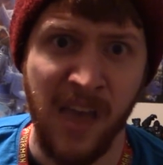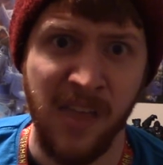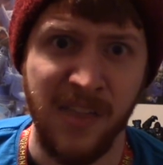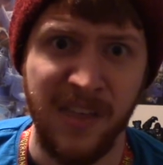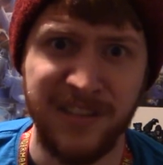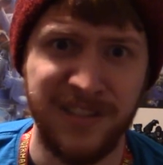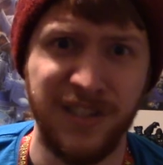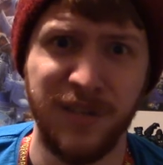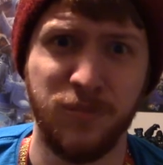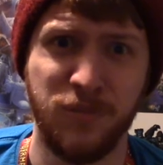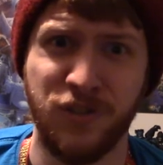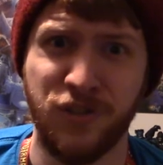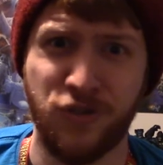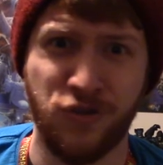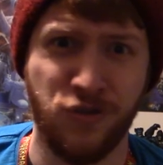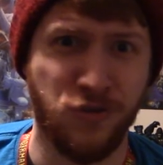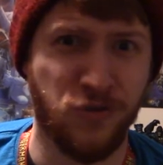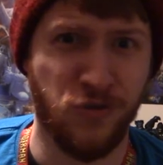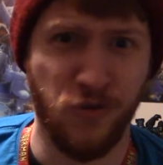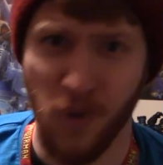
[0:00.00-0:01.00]
That's some
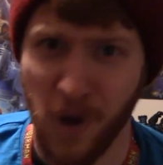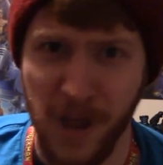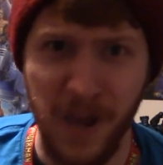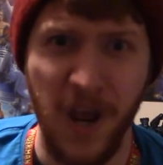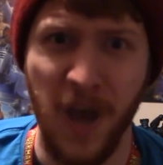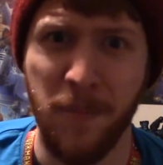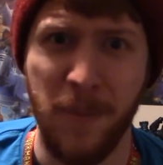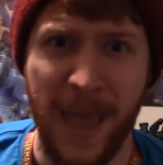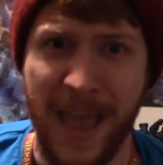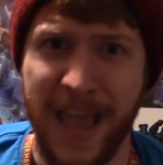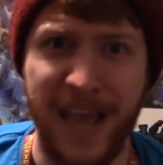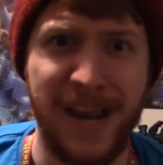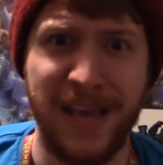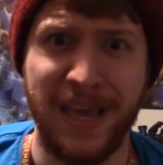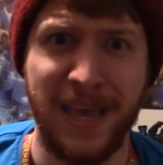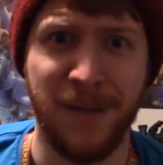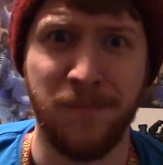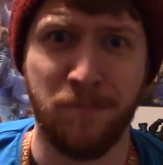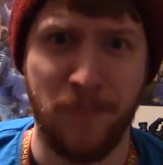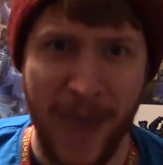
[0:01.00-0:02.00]
straight up
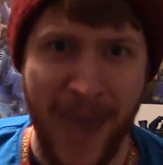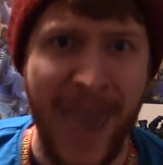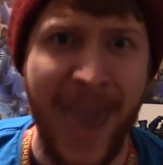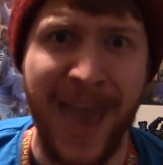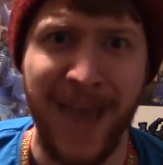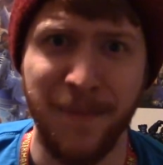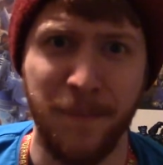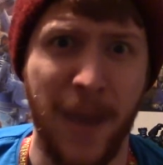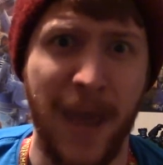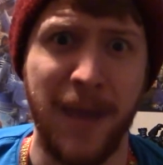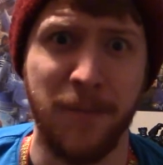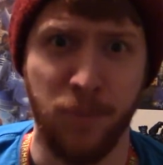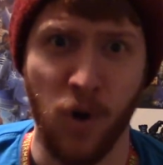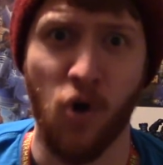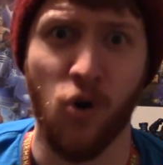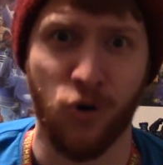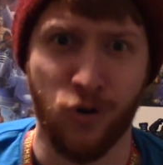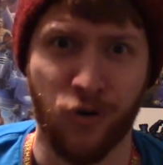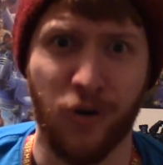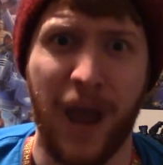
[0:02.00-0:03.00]
Anakin Padme
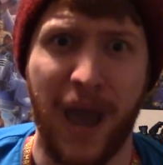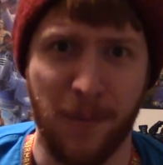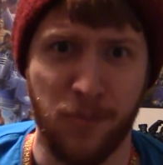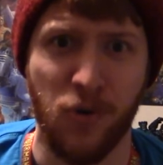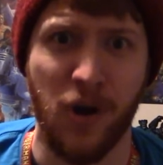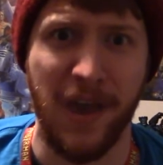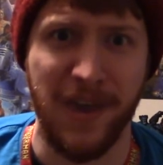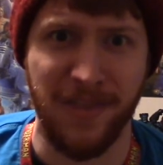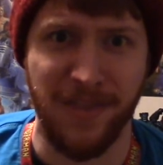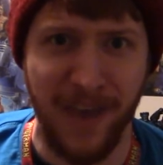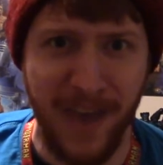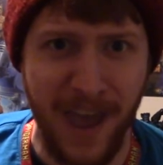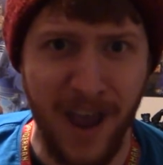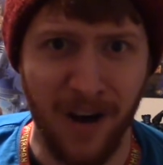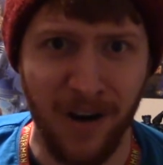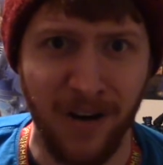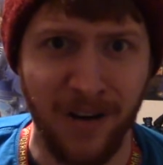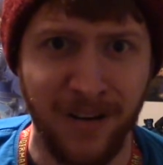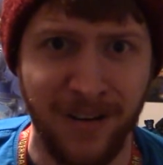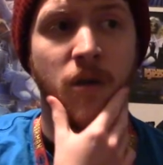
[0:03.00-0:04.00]
bullcrap right
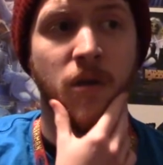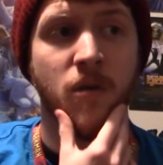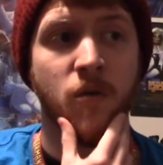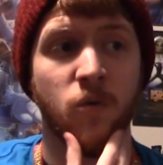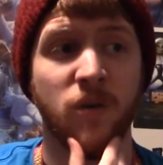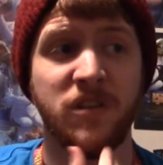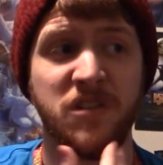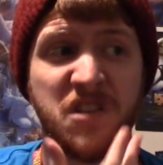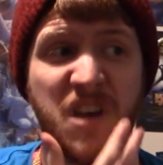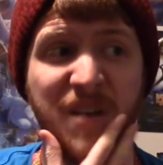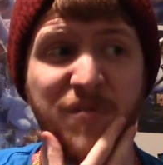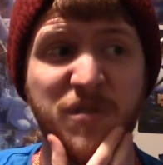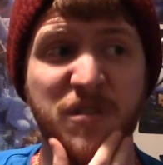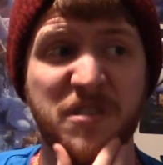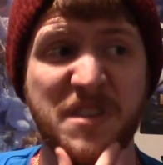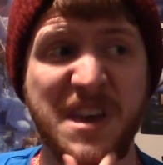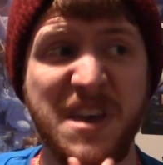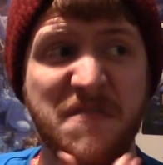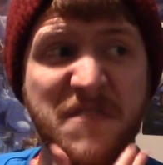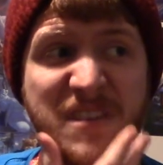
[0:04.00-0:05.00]
there. Which, come to
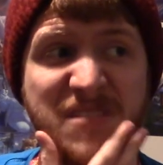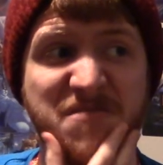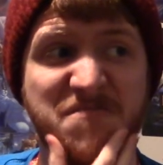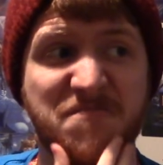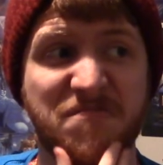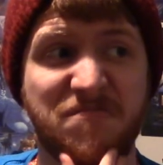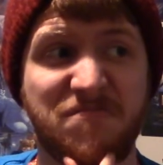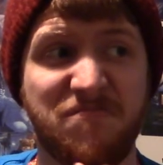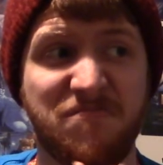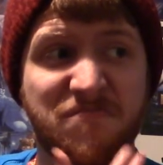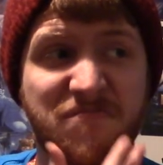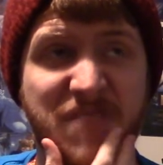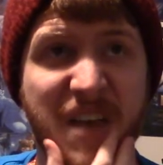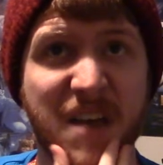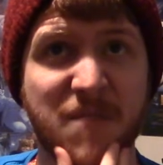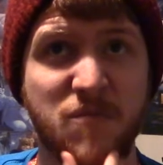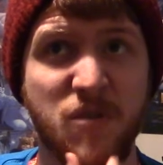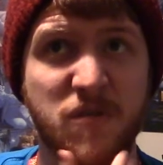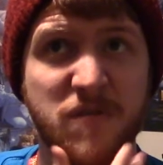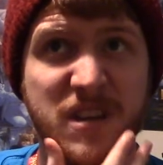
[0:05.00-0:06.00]
think of it,
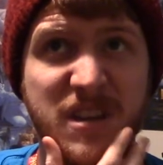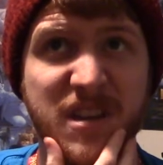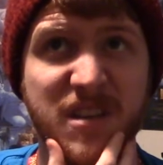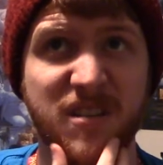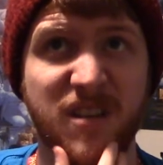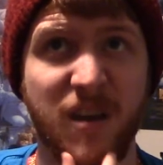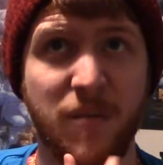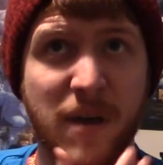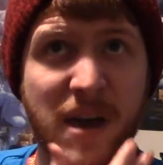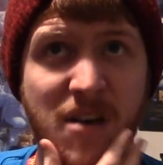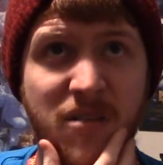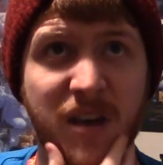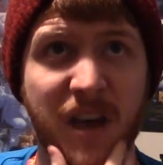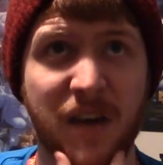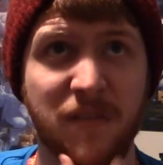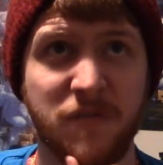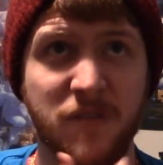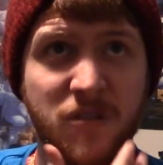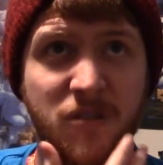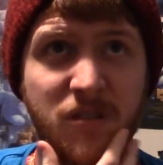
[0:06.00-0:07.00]
that movie did come out
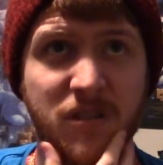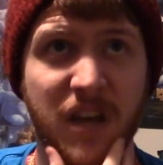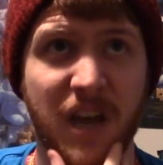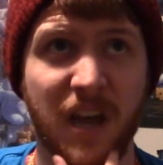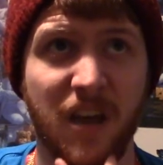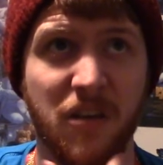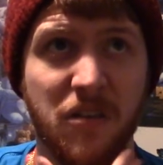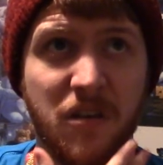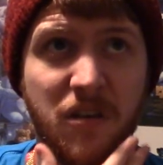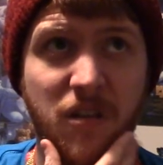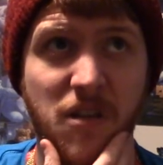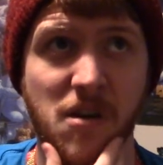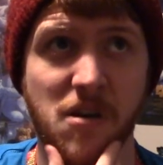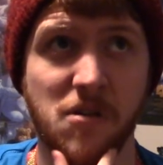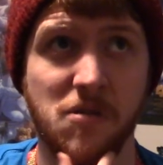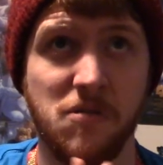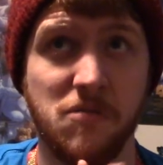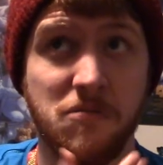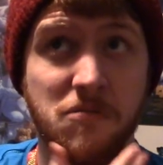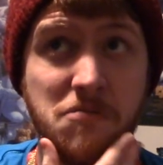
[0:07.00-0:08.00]
after Attack of the
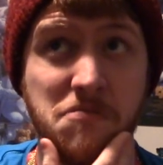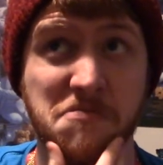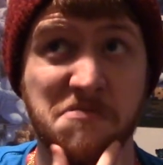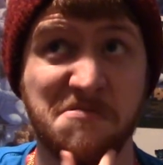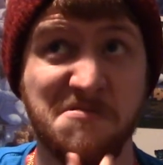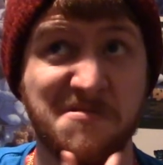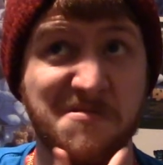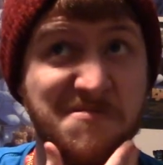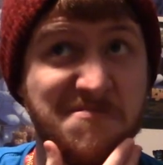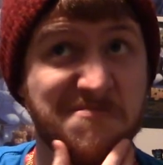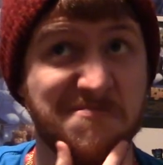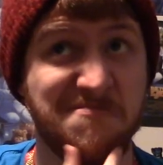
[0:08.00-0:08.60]
Clones.